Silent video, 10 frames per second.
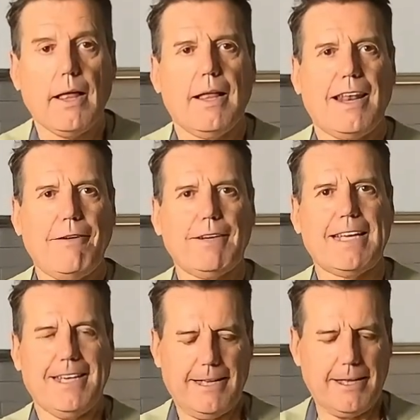Lovely.
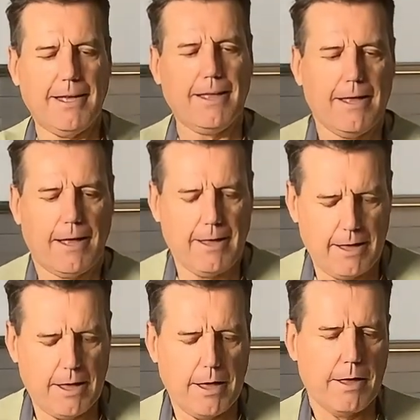
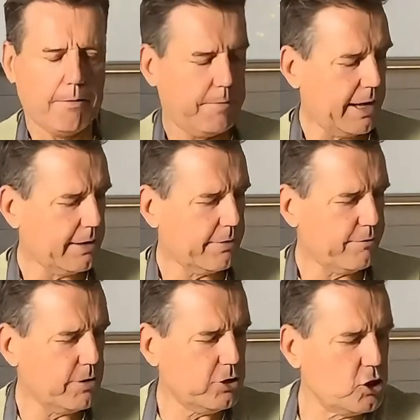Back in the
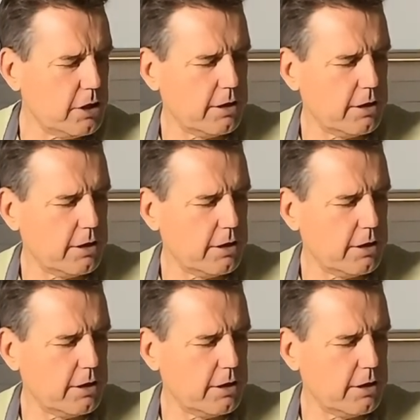fridge.